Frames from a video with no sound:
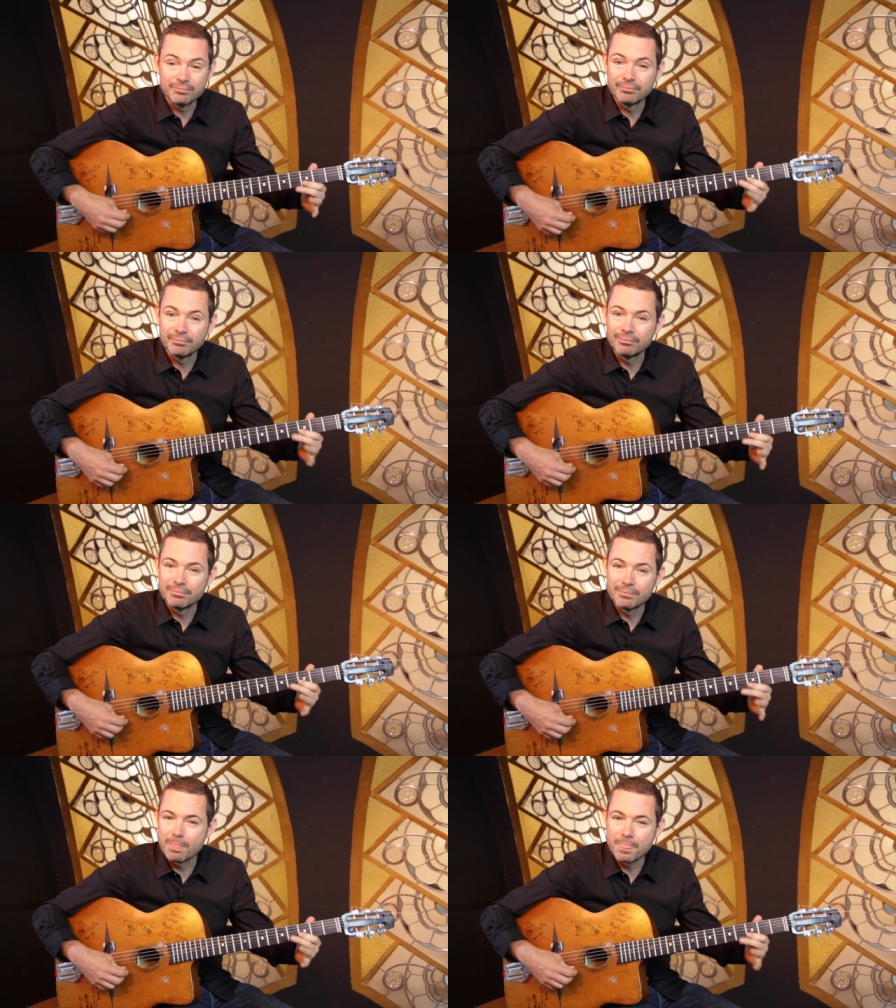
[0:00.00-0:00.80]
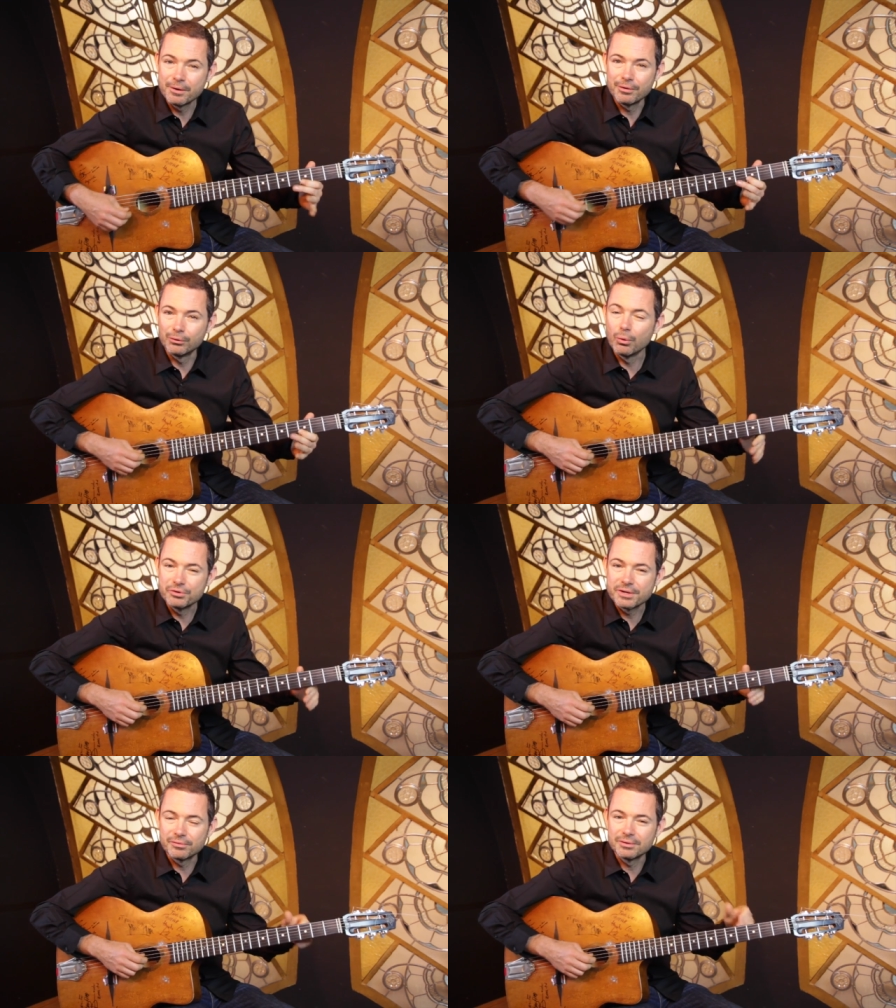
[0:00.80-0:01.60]
You know, they're all
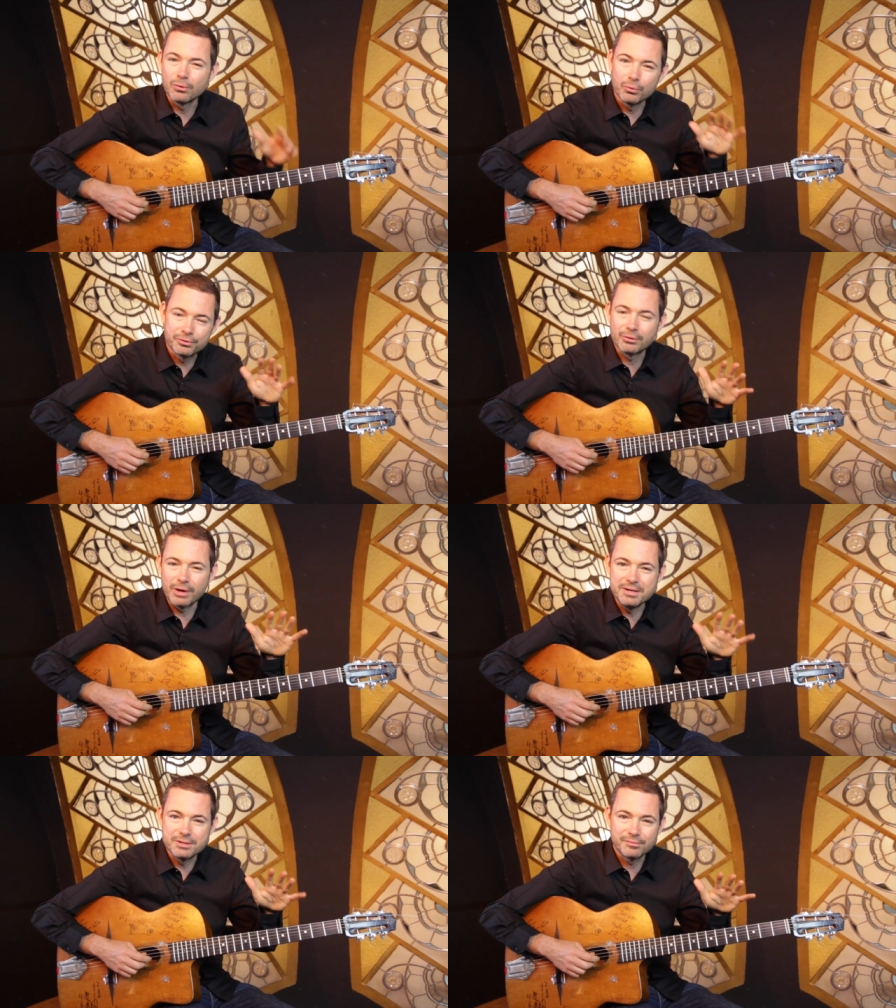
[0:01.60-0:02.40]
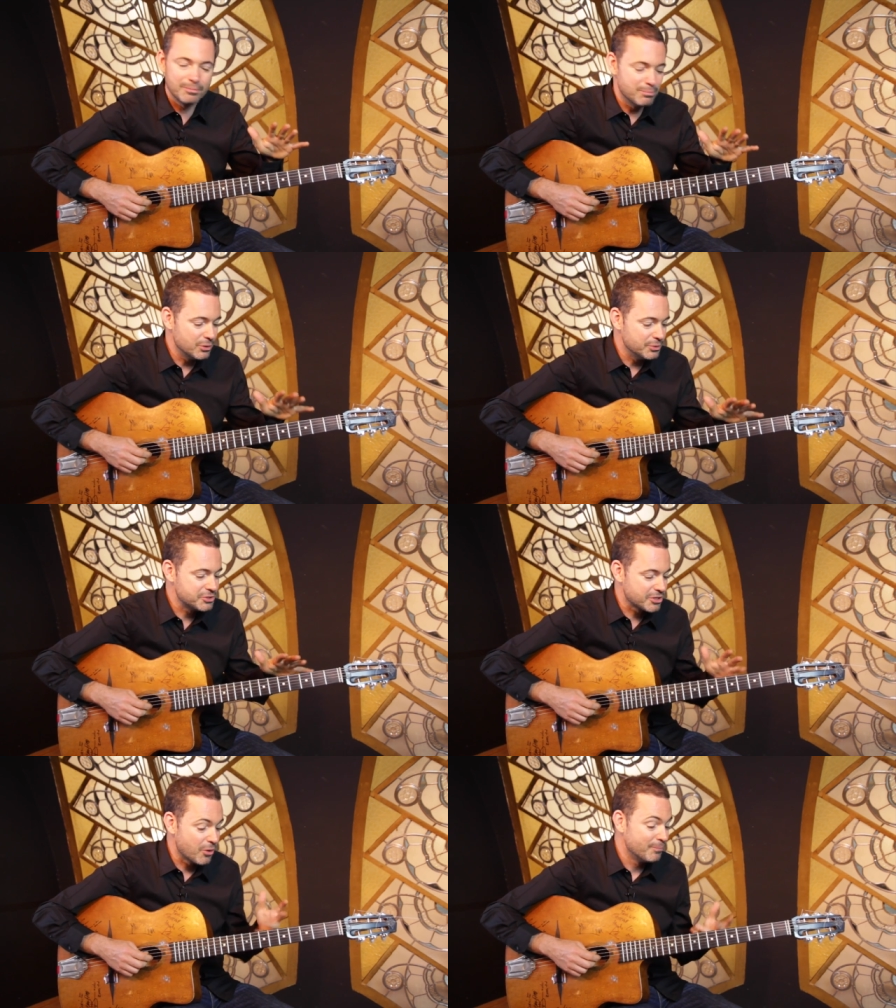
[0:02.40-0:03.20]
different, all creating different moods.
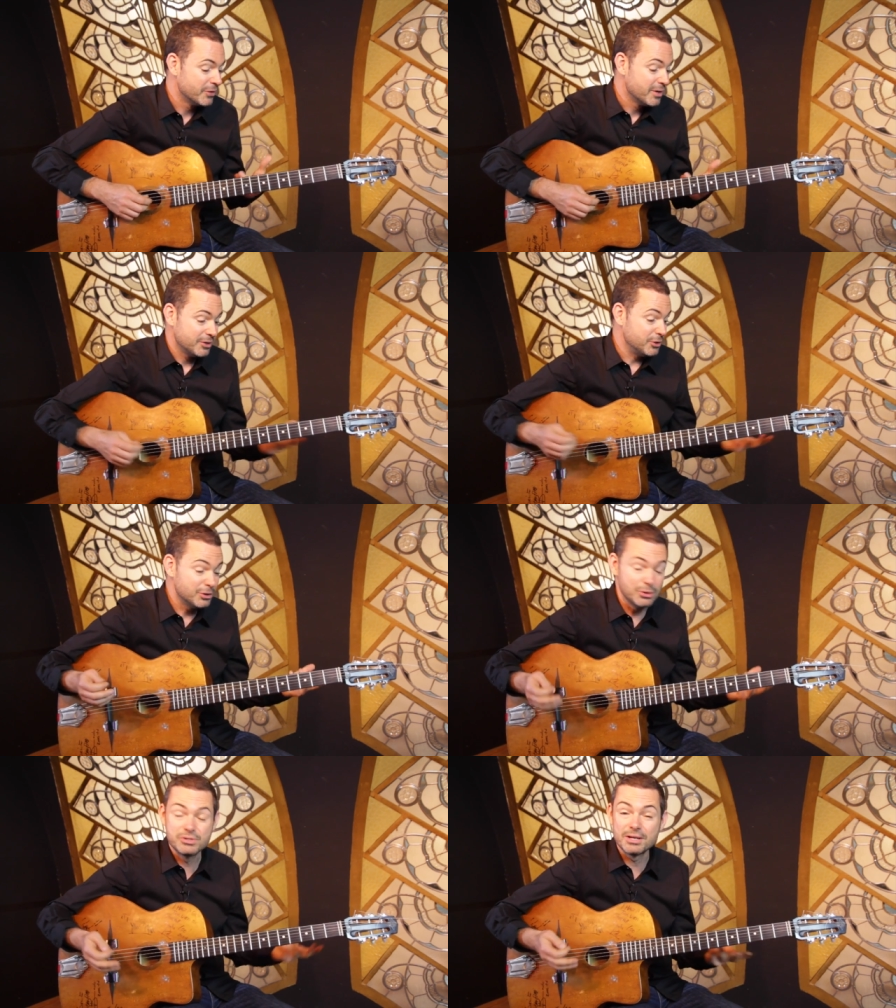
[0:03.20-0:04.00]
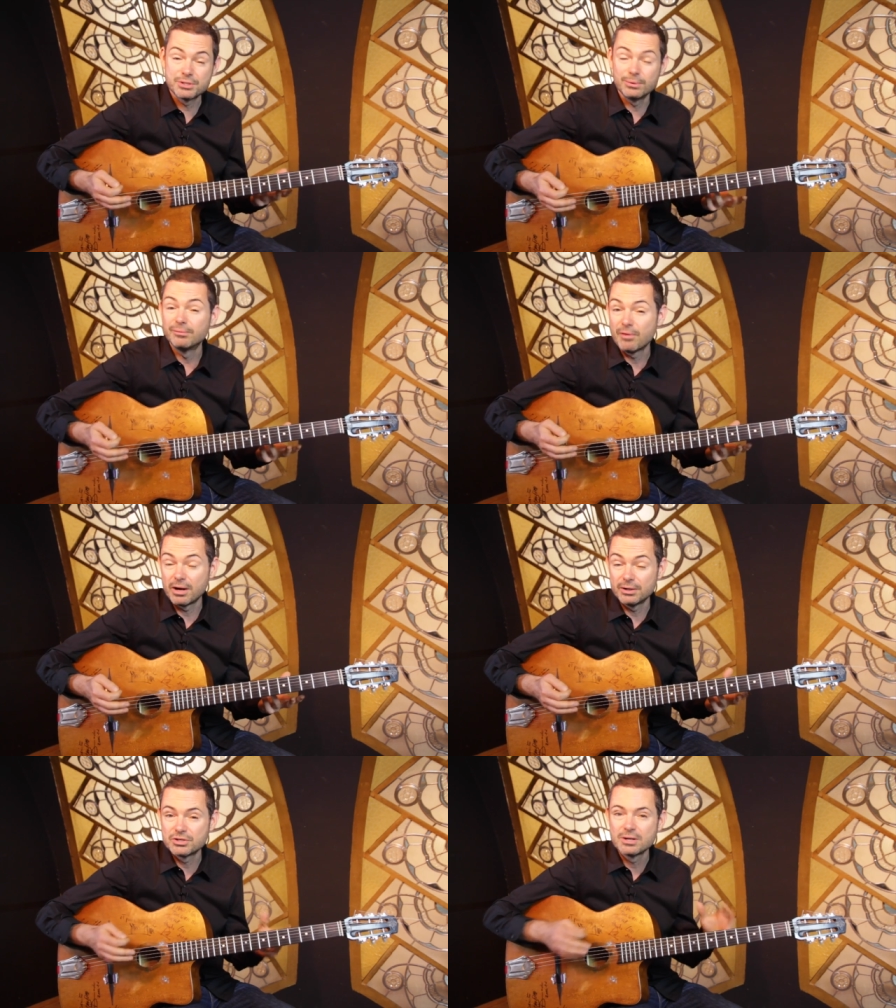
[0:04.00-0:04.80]
So you can use that to an
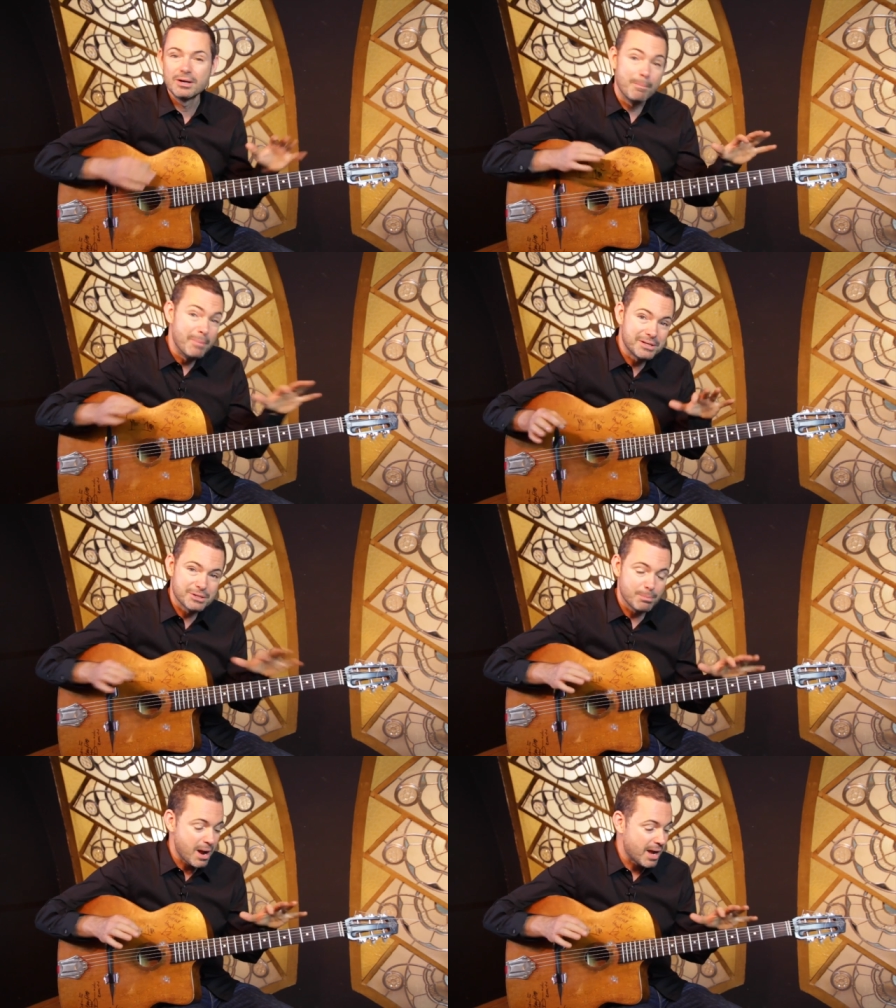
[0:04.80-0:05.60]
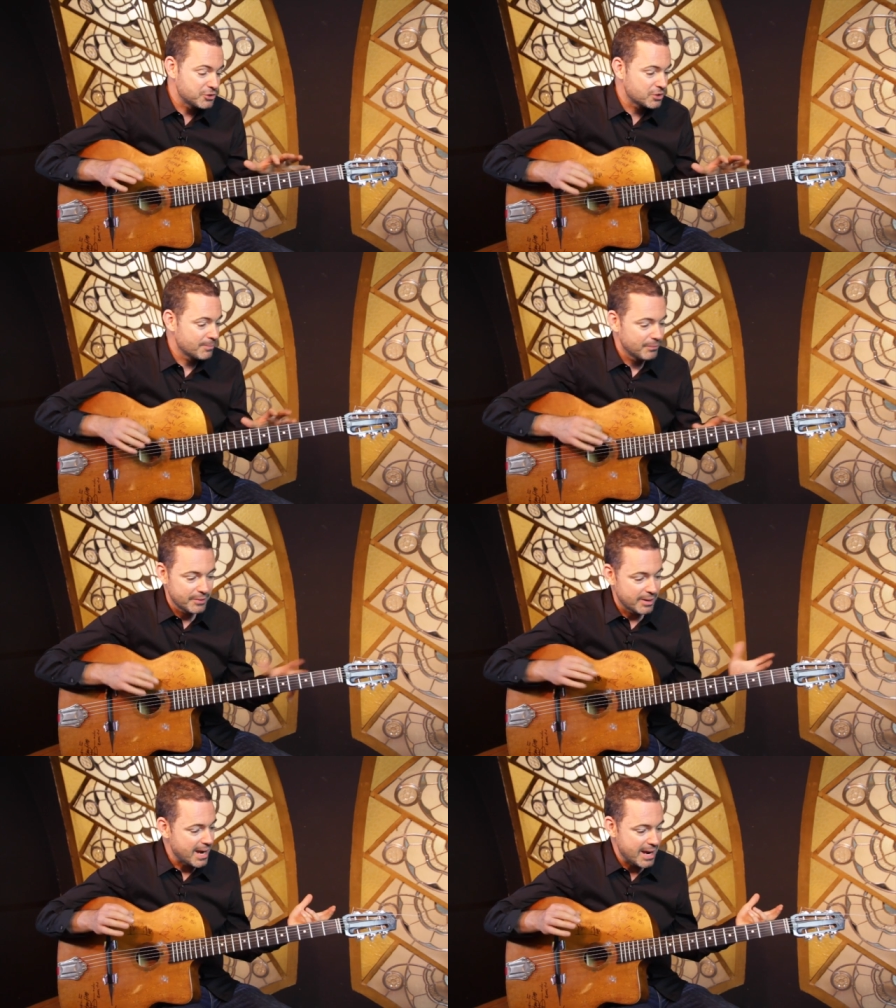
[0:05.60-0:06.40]
advantage, mix and match,
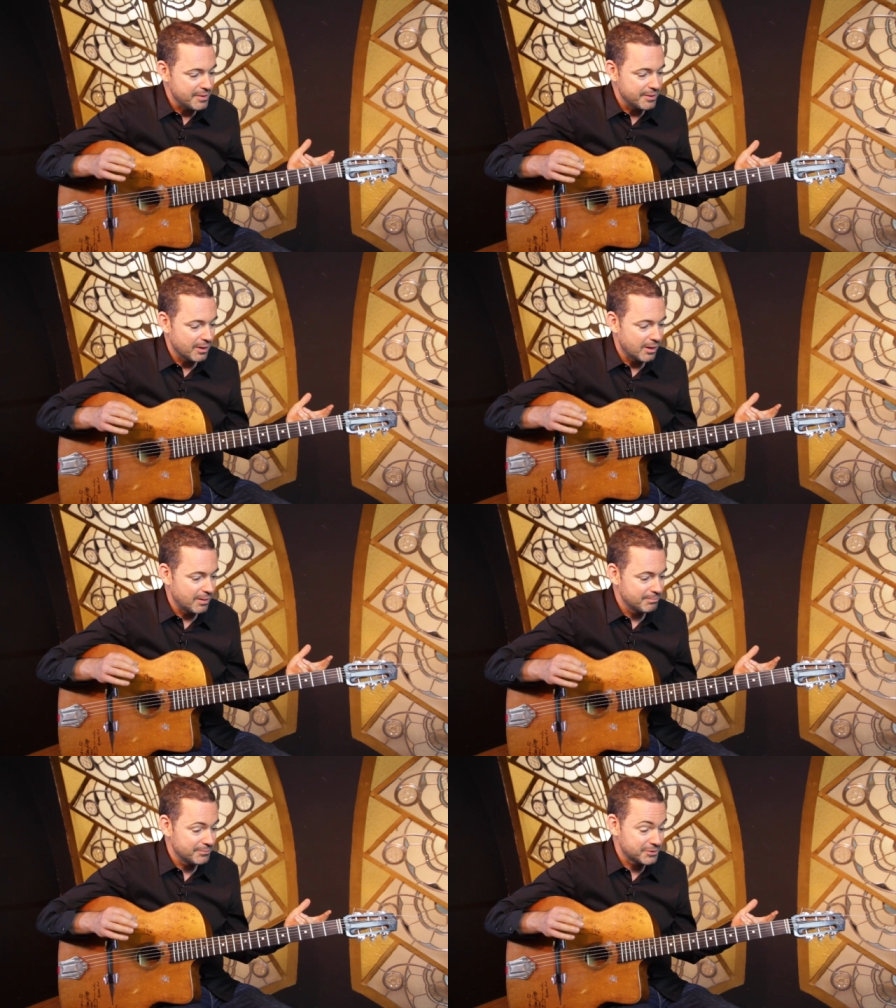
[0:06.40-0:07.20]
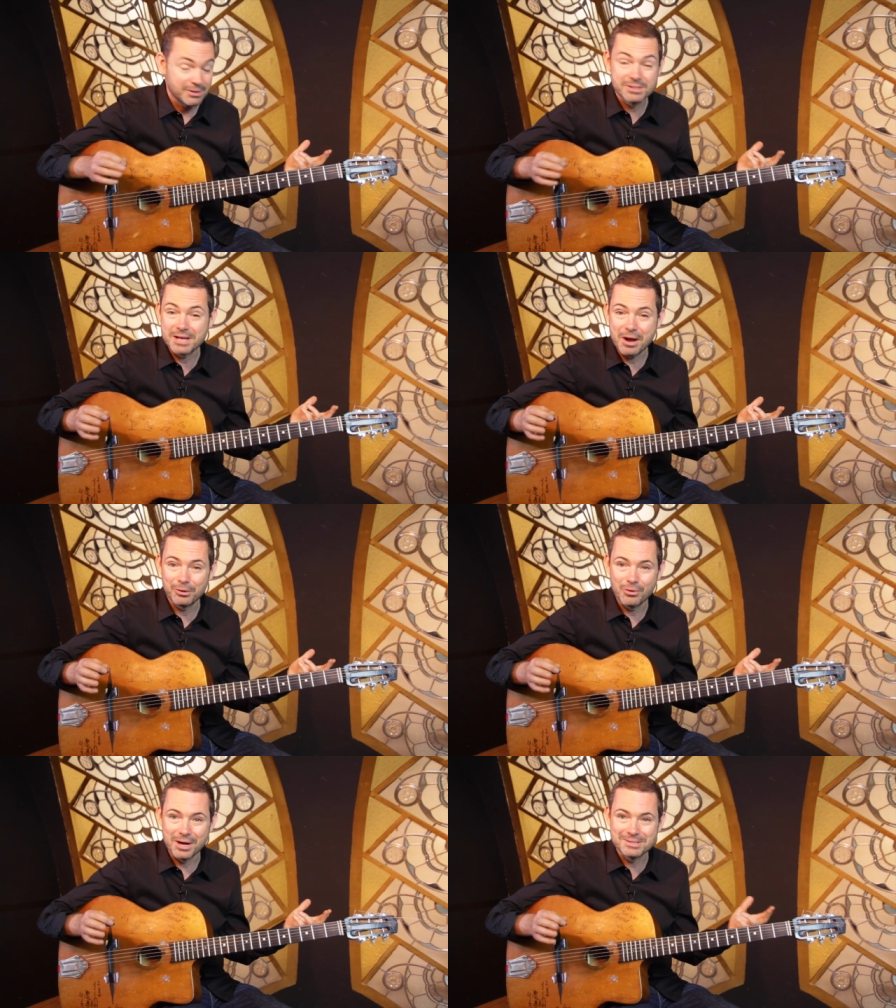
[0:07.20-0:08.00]
and uh, it's going to sound
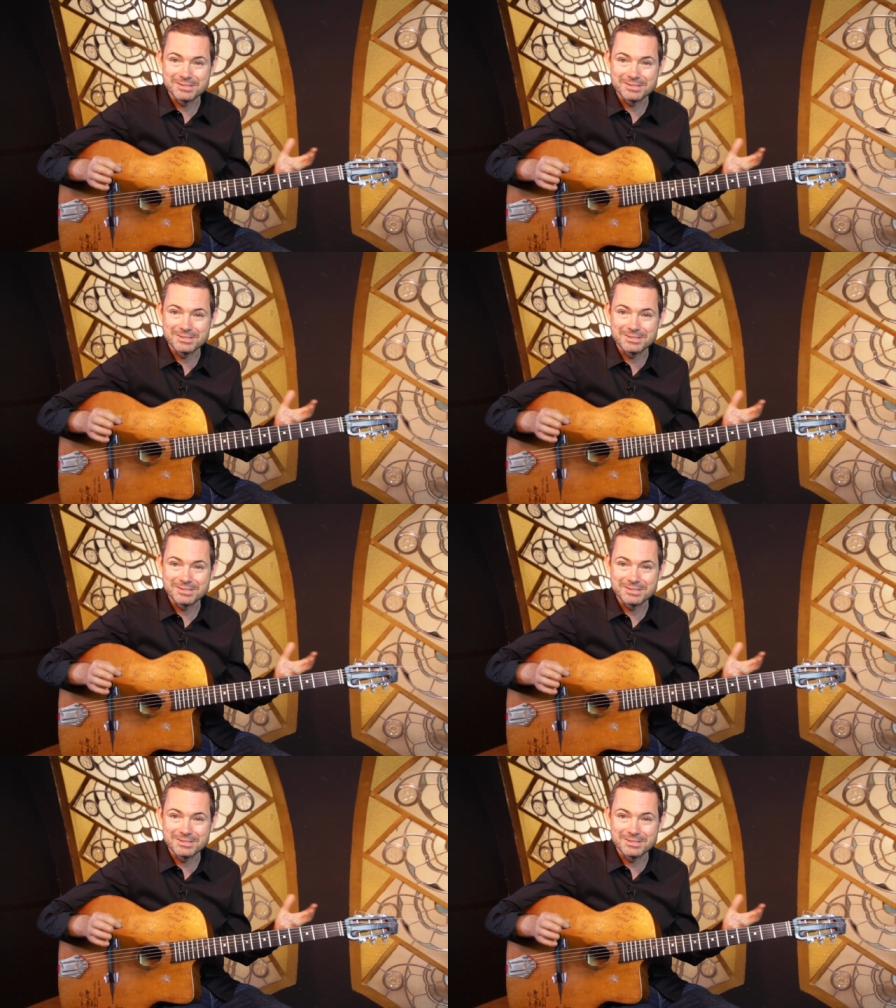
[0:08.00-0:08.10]
great.